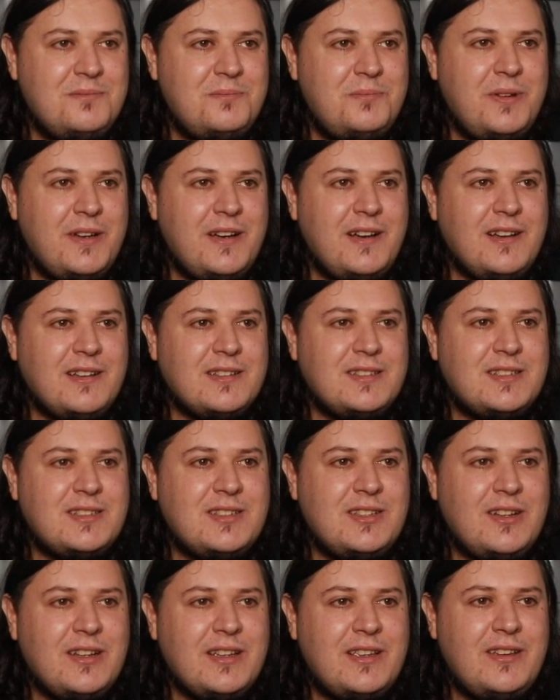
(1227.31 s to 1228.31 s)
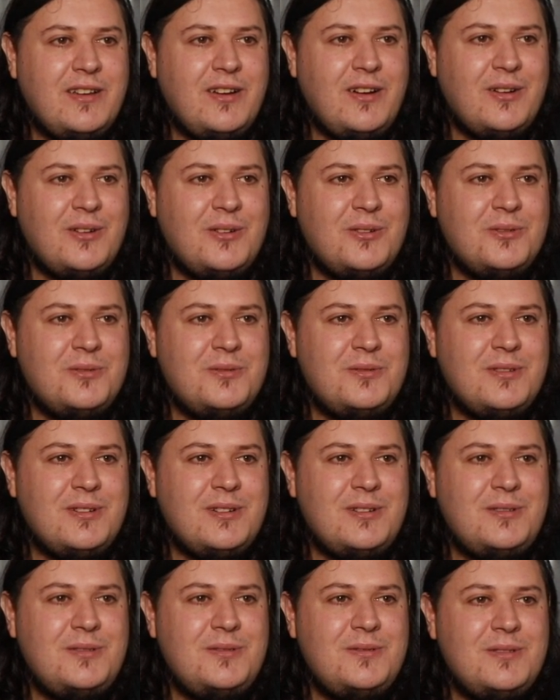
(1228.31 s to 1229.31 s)
Because it's like, oh
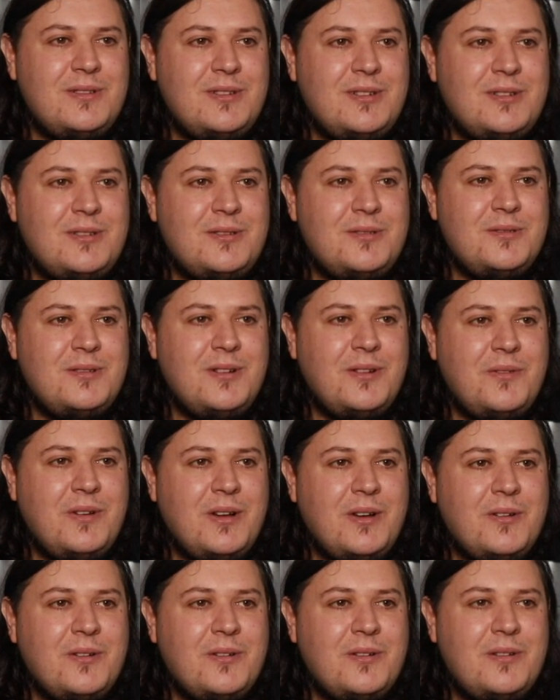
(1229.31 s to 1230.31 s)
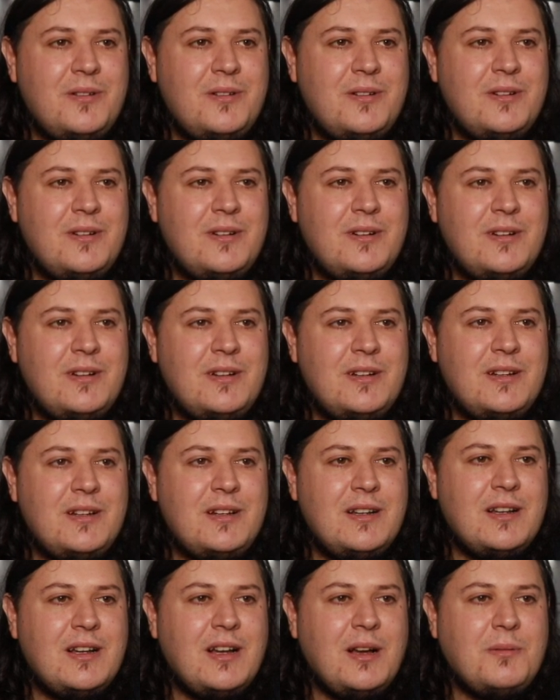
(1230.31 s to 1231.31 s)
no.
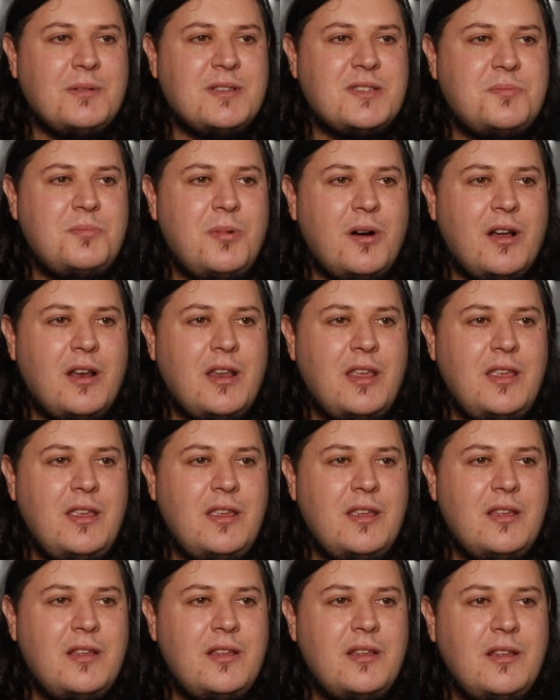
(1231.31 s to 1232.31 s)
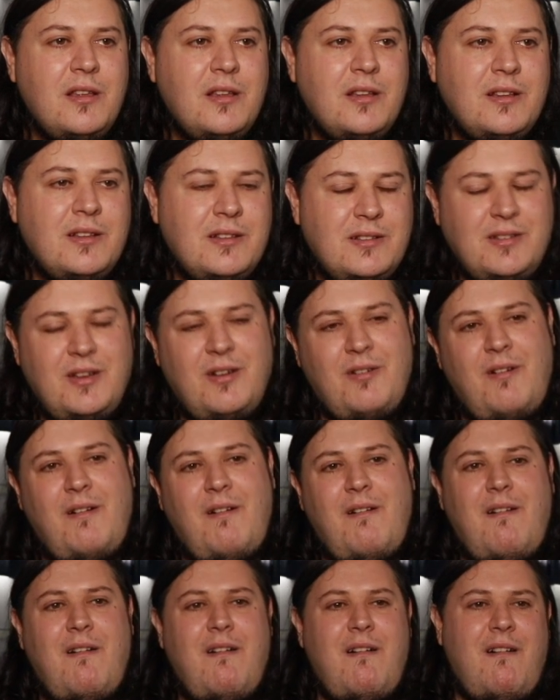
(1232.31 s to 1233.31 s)
Come on, Spidey.
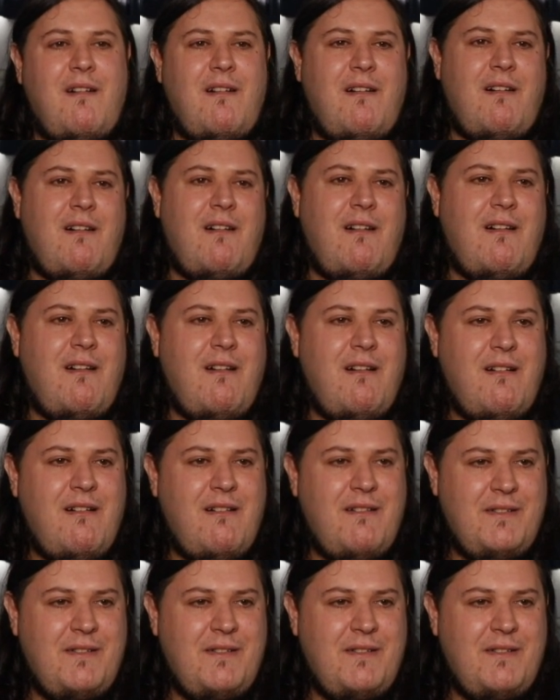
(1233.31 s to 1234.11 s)
Oh!